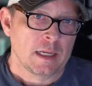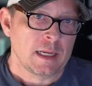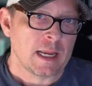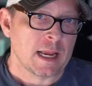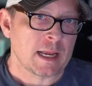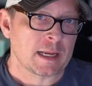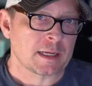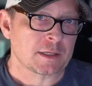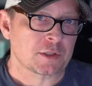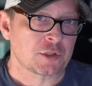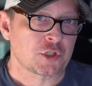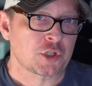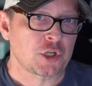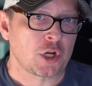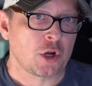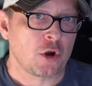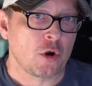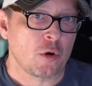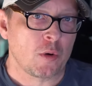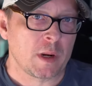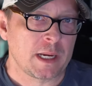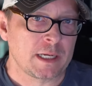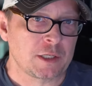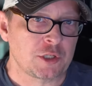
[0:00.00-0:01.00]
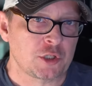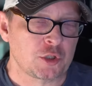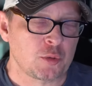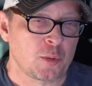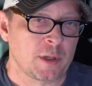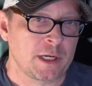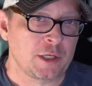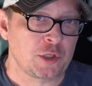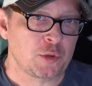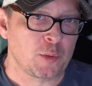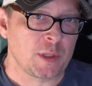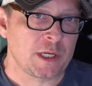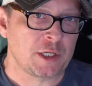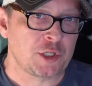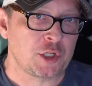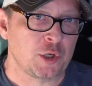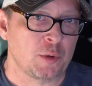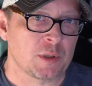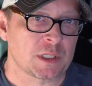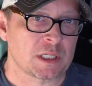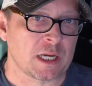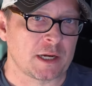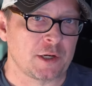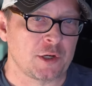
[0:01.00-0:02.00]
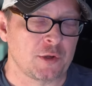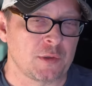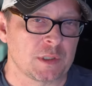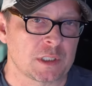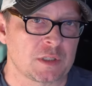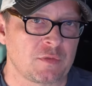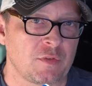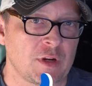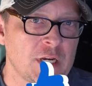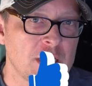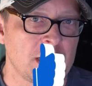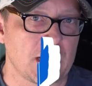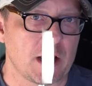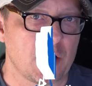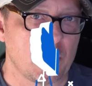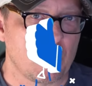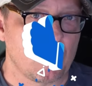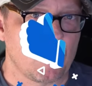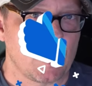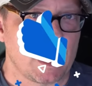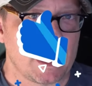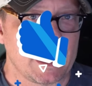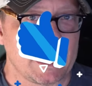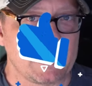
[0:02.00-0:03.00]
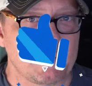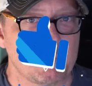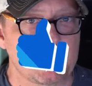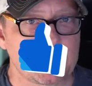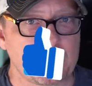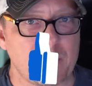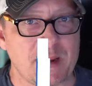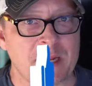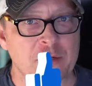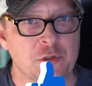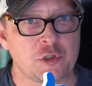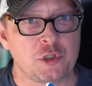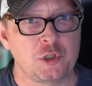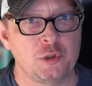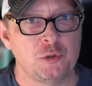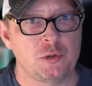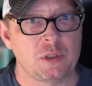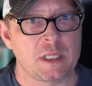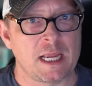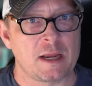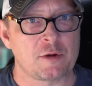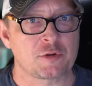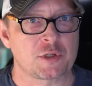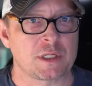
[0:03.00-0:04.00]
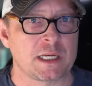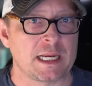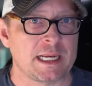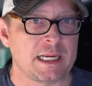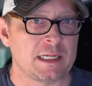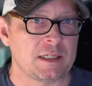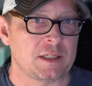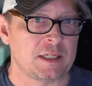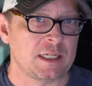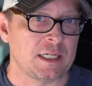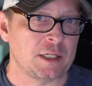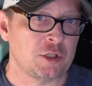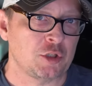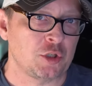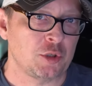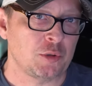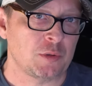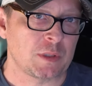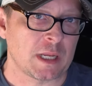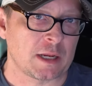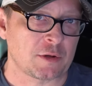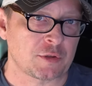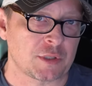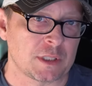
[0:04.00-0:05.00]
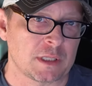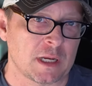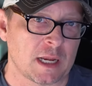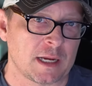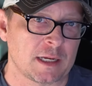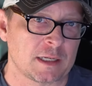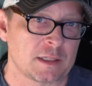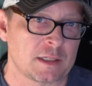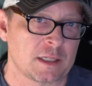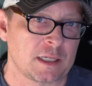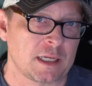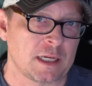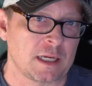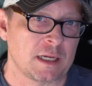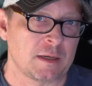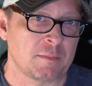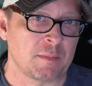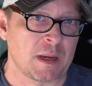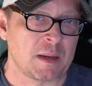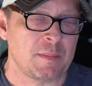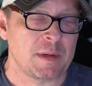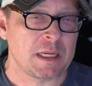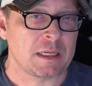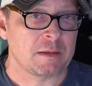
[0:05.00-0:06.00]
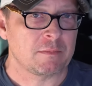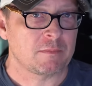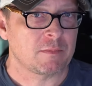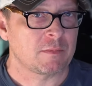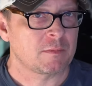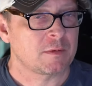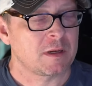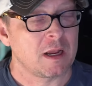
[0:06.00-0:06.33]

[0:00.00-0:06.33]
Yeah, so it's 2022 as I do this video, and it was about 2018, 2019, maybe,